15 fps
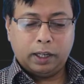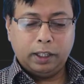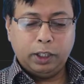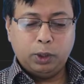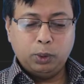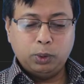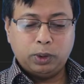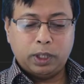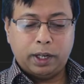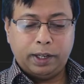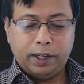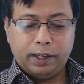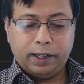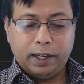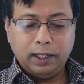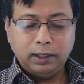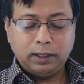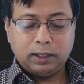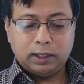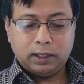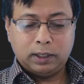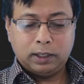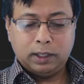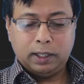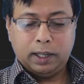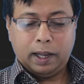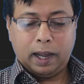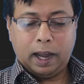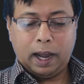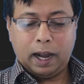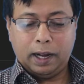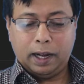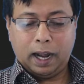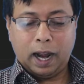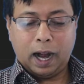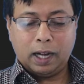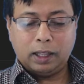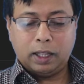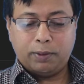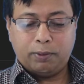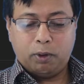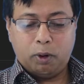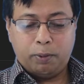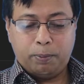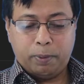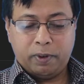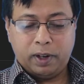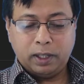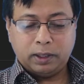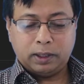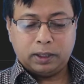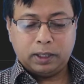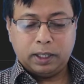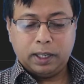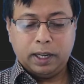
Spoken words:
user details and had the 4 fields,